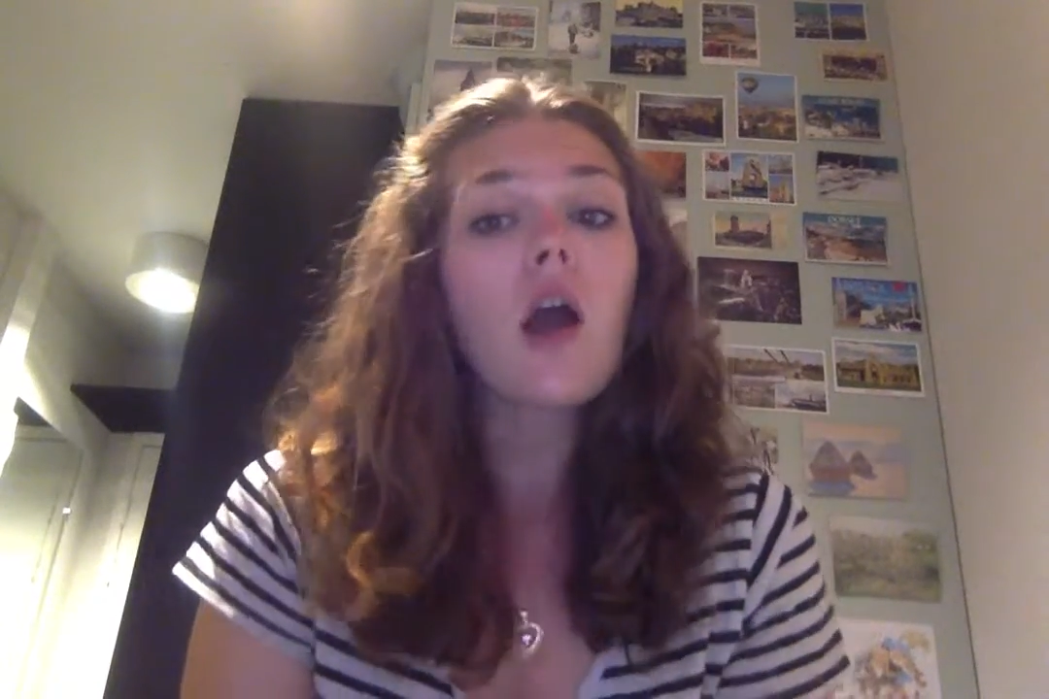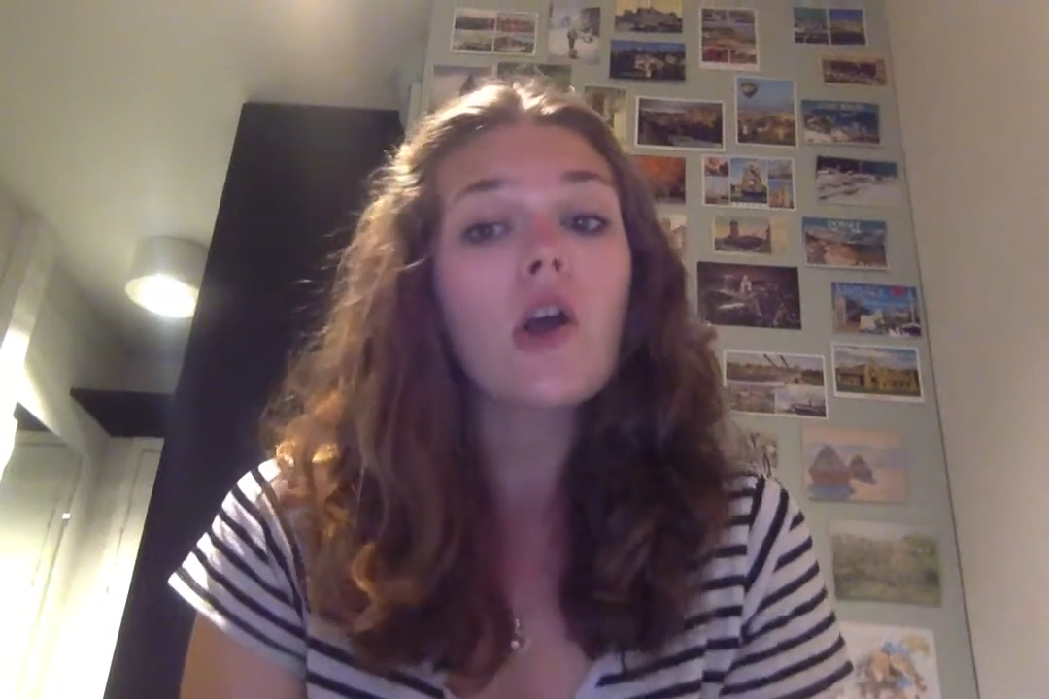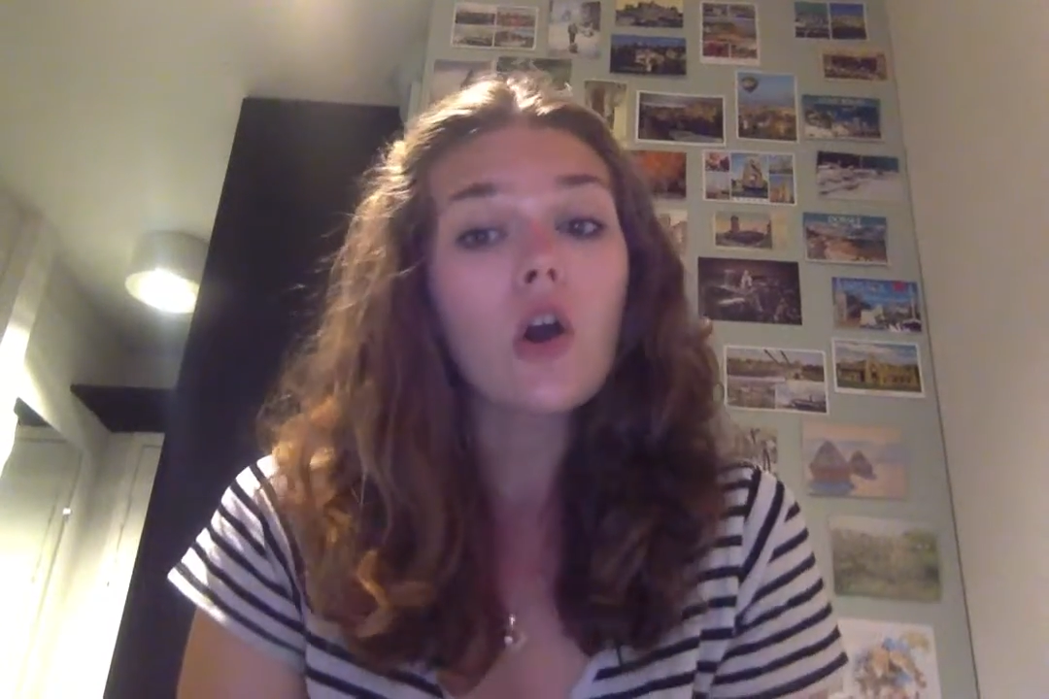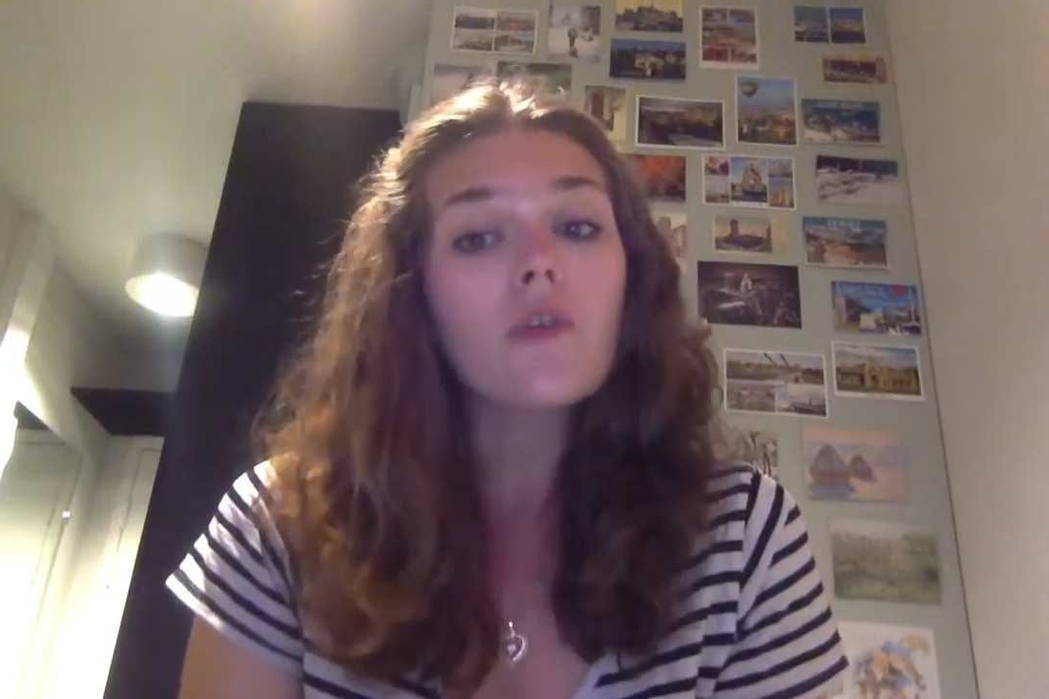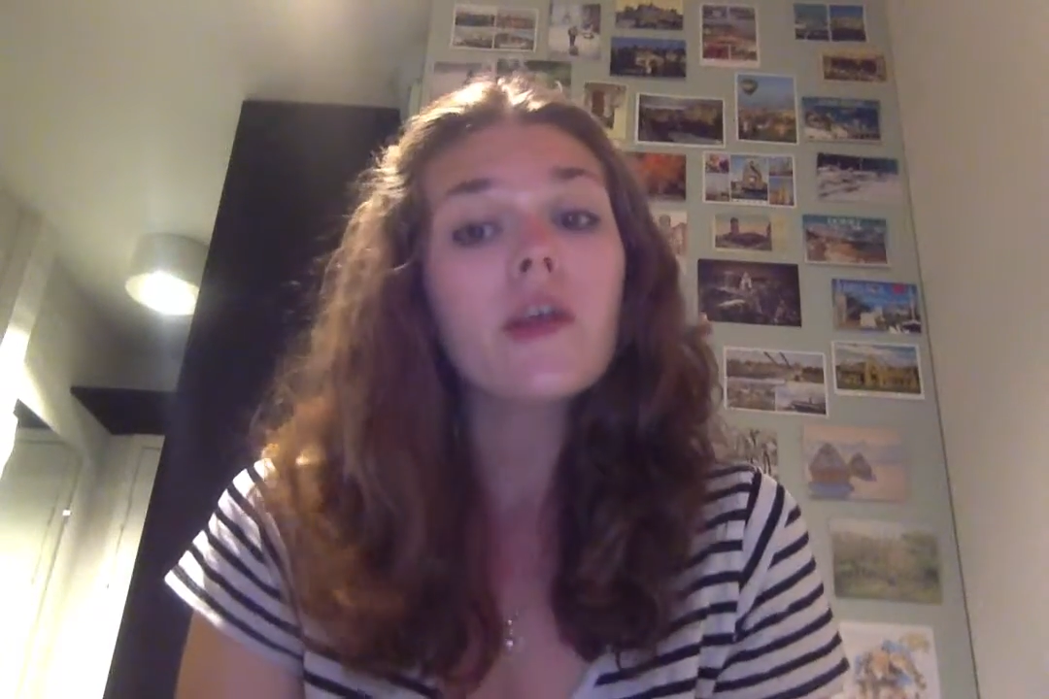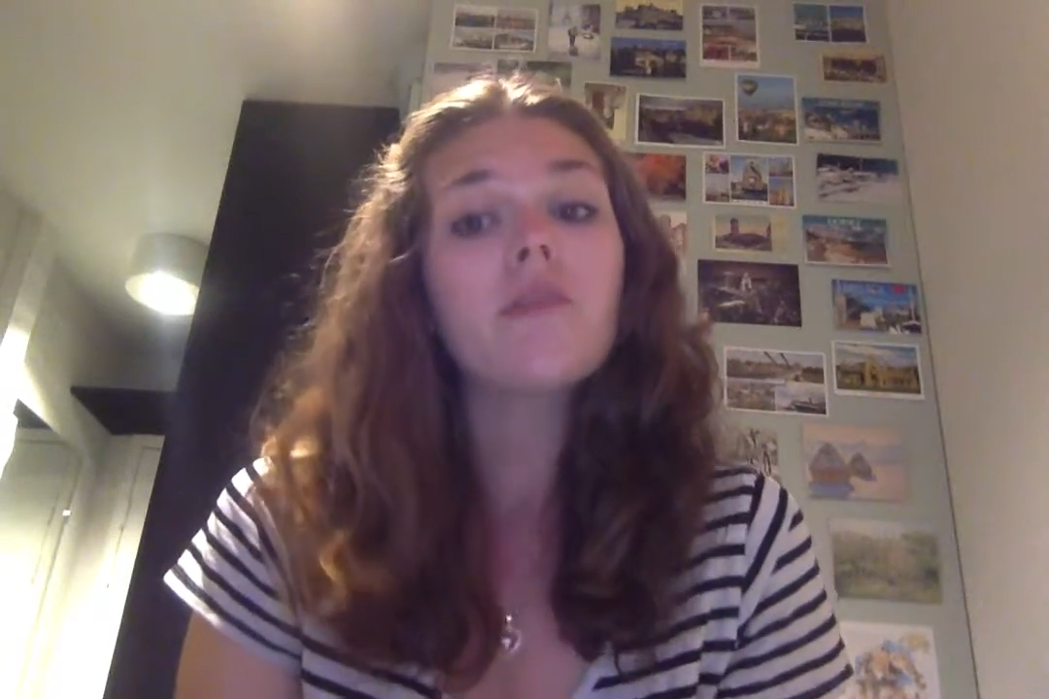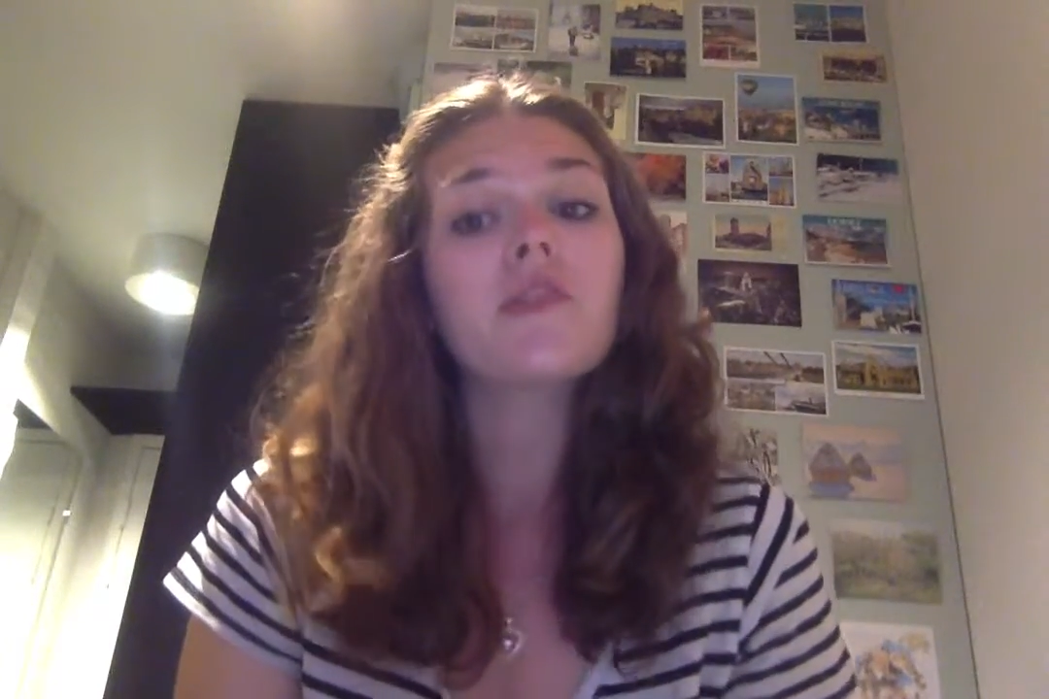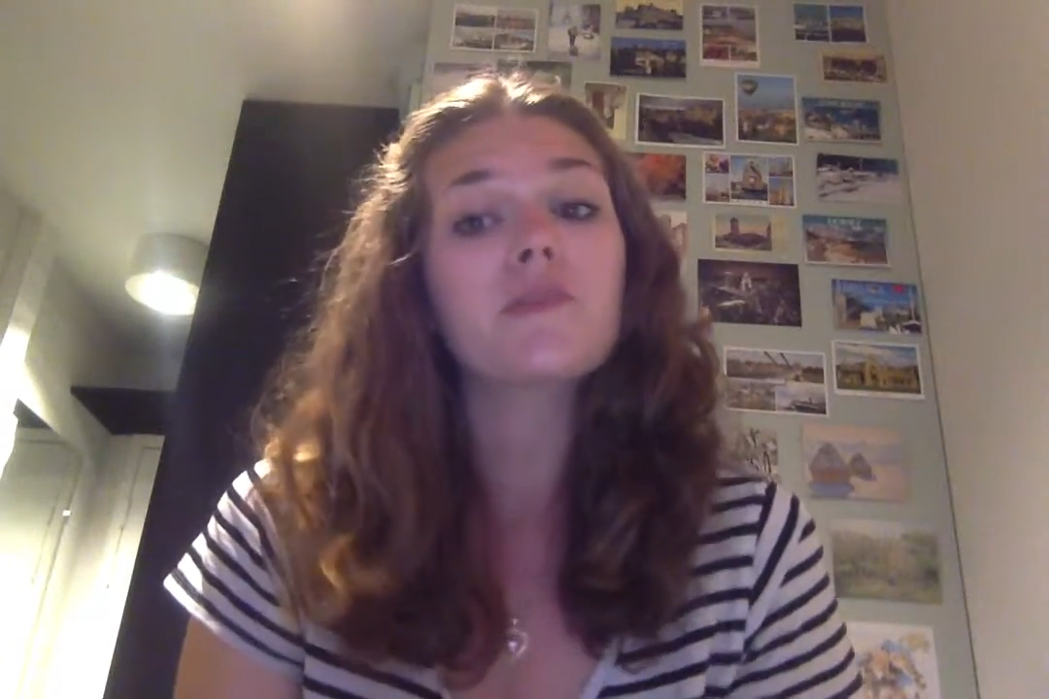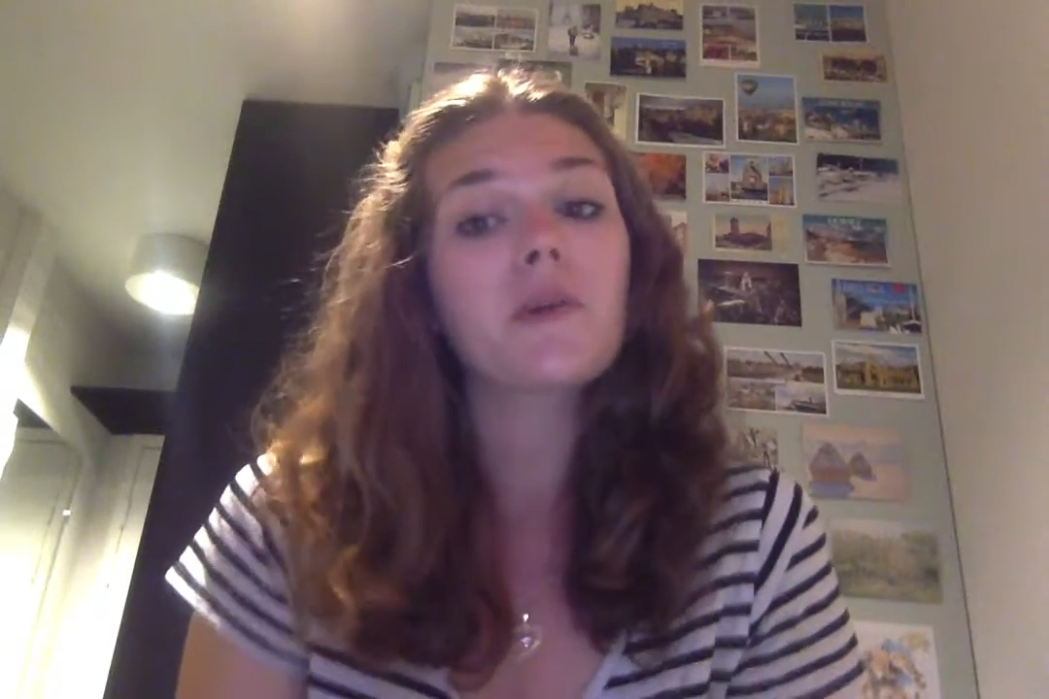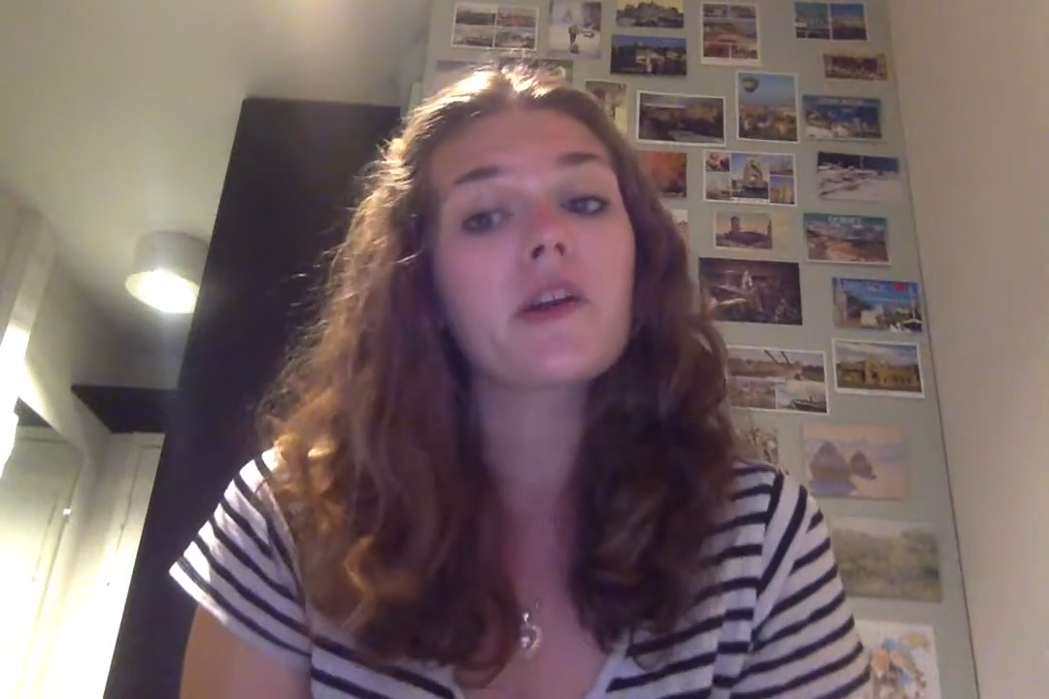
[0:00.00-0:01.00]
I already have
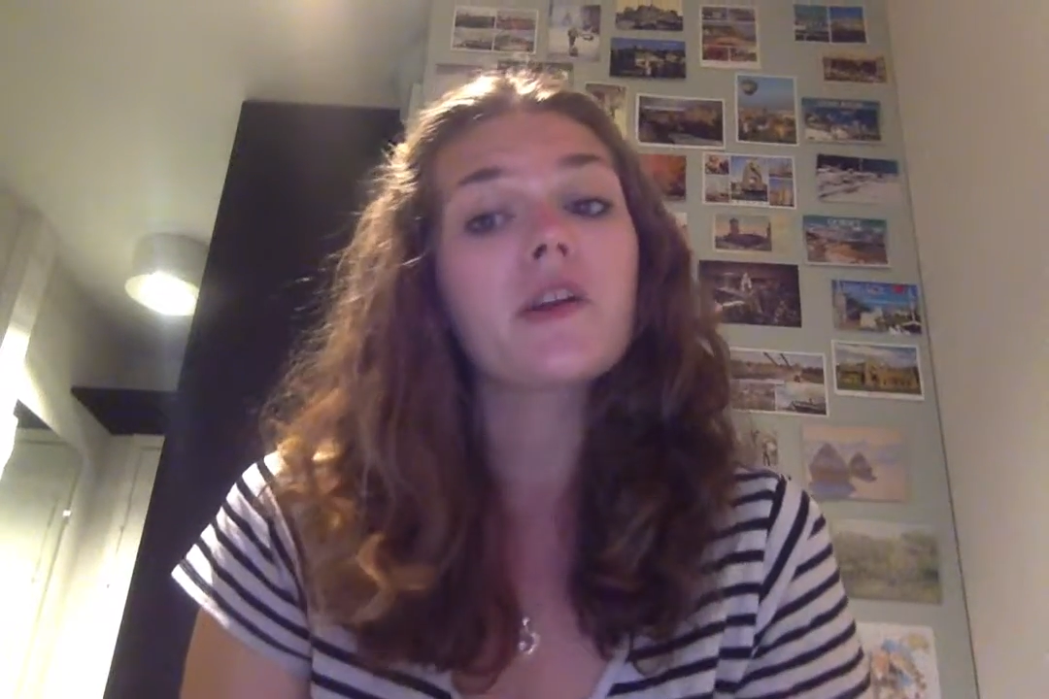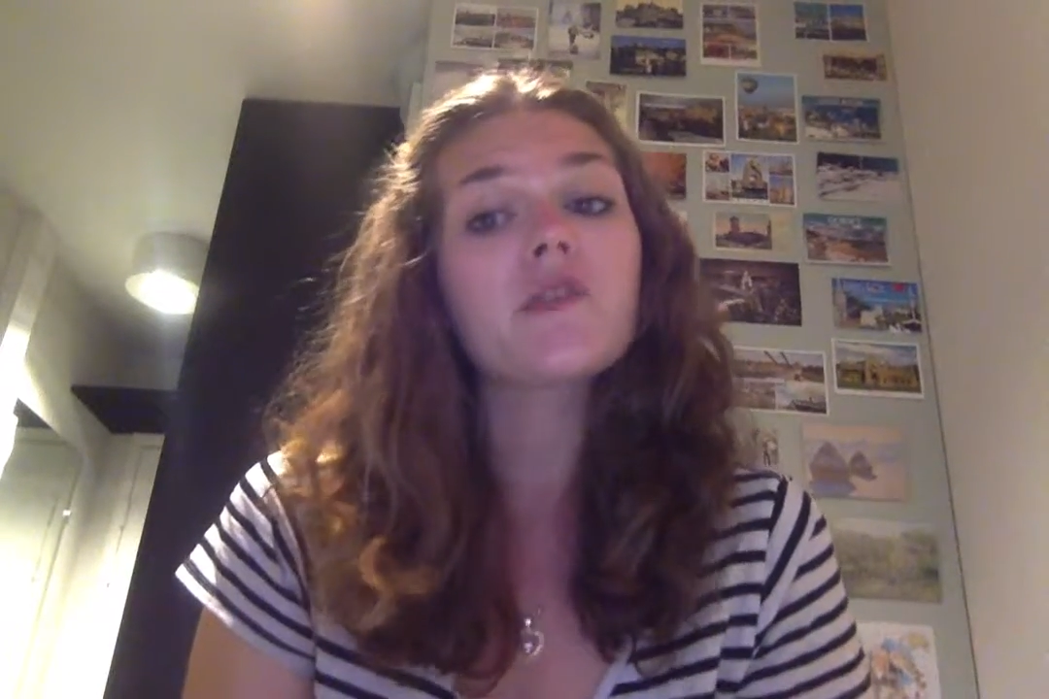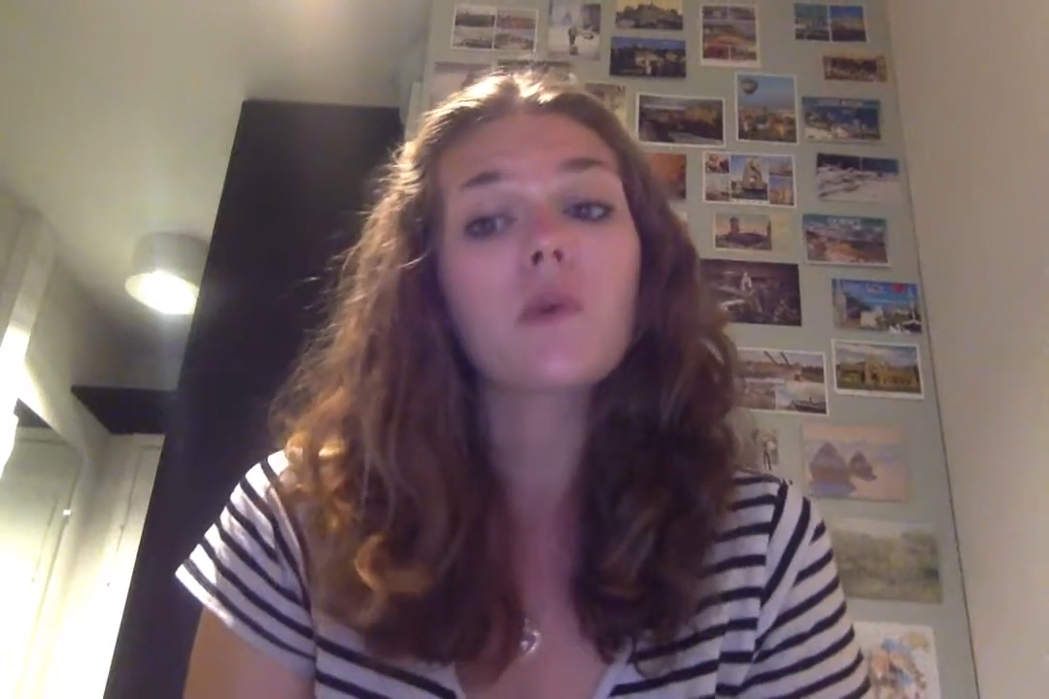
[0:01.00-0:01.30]
experience